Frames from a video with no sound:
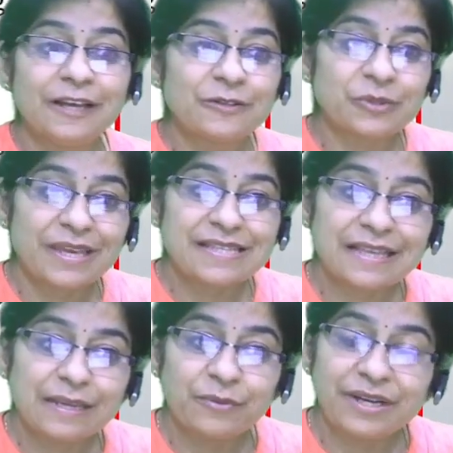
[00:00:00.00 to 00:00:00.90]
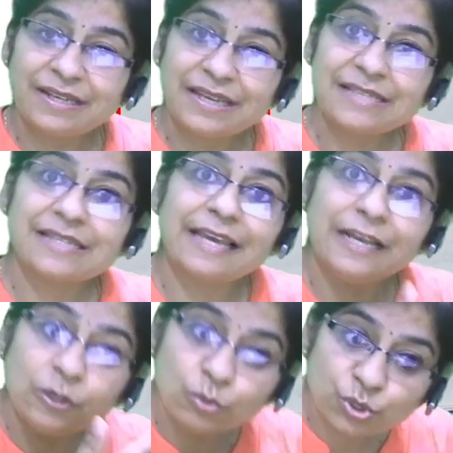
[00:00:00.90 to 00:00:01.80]
So he's celebrating his
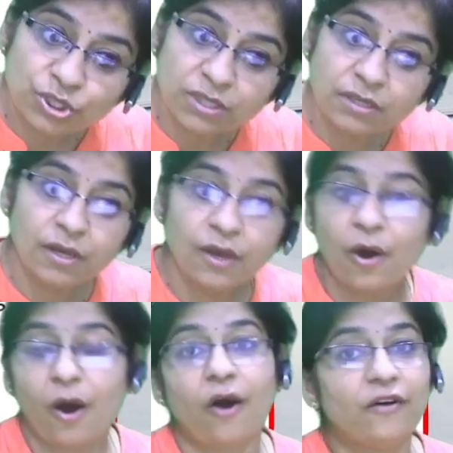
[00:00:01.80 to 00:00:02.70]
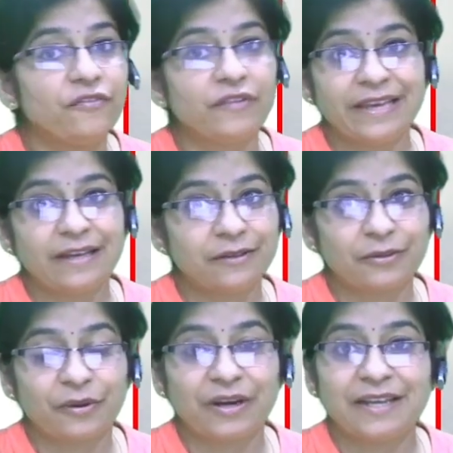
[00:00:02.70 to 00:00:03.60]
illusion of legal
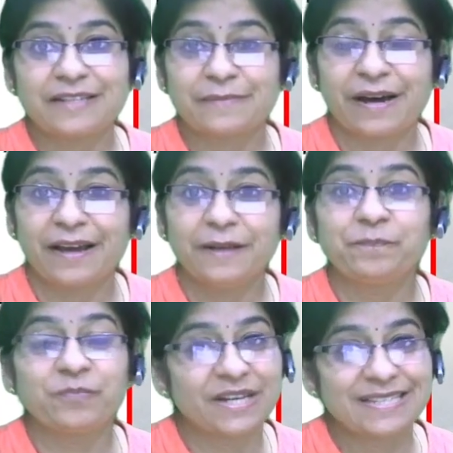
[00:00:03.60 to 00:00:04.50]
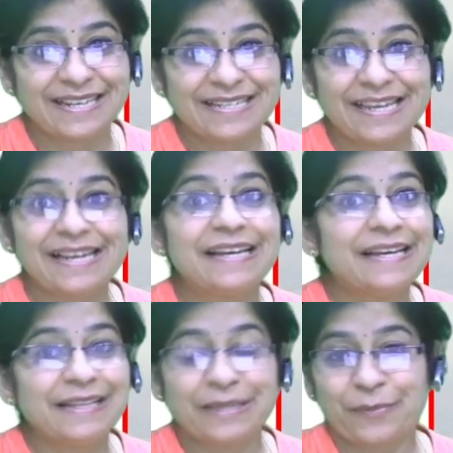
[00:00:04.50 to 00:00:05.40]
authorities by attending
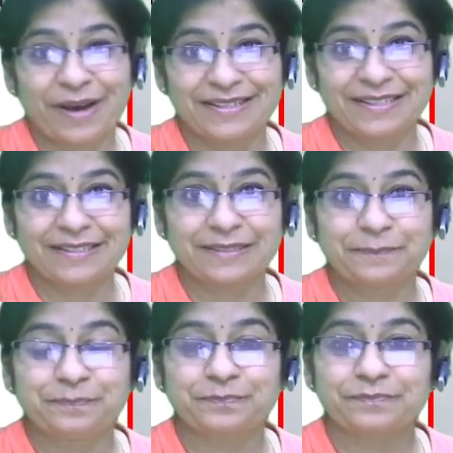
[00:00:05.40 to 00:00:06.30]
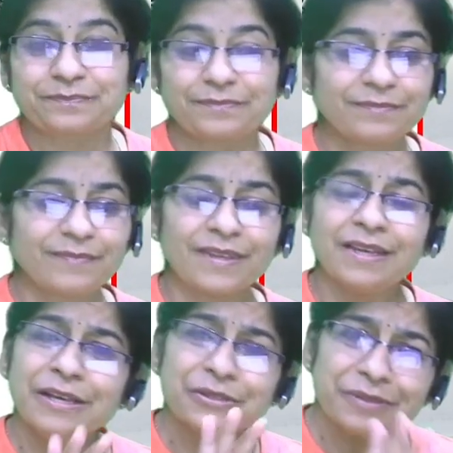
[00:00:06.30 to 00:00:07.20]
the parties.
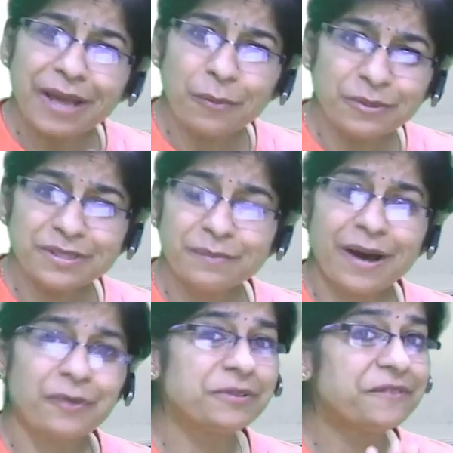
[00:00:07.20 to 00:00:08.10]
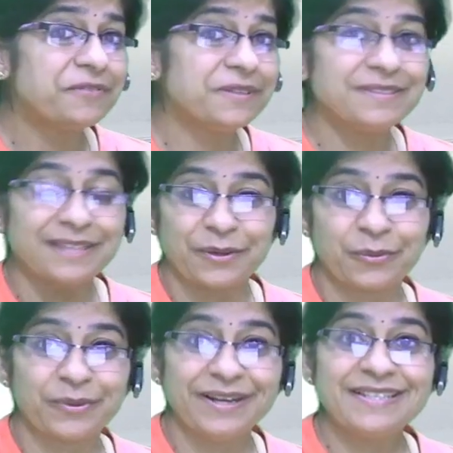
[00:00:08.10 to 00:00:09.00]
So that was about the first set
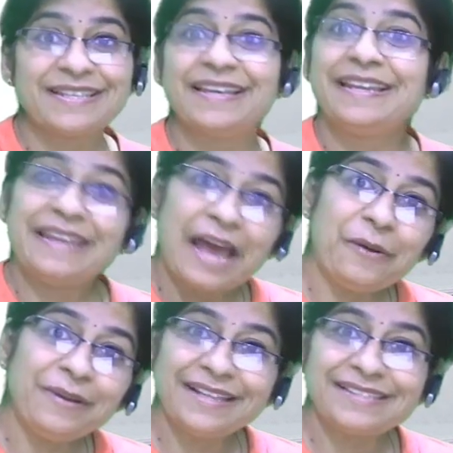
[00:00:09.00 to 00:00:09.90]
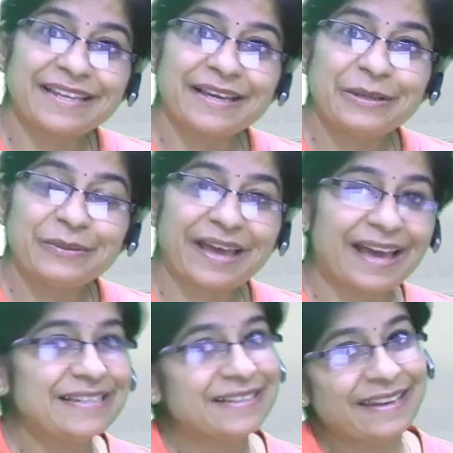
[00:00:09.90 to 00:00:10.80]
of words. Now let's take a look
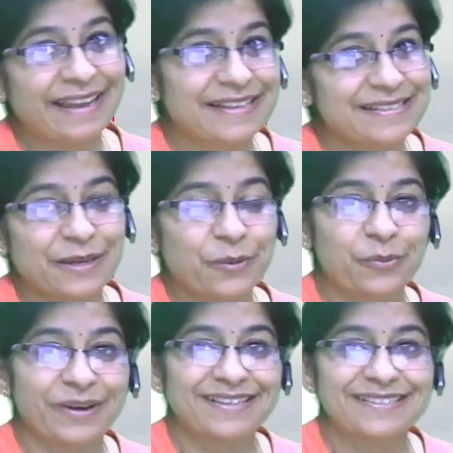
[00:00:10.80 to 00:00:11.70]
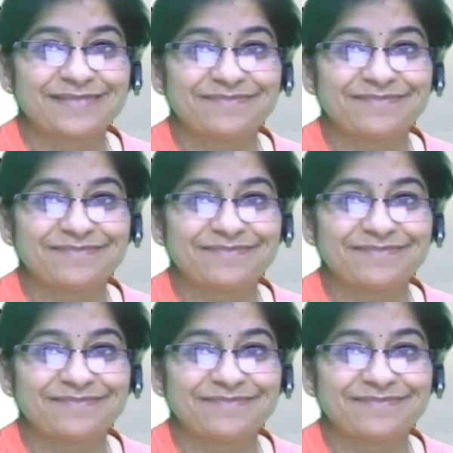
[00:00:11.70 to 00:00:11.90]
at the next set of words.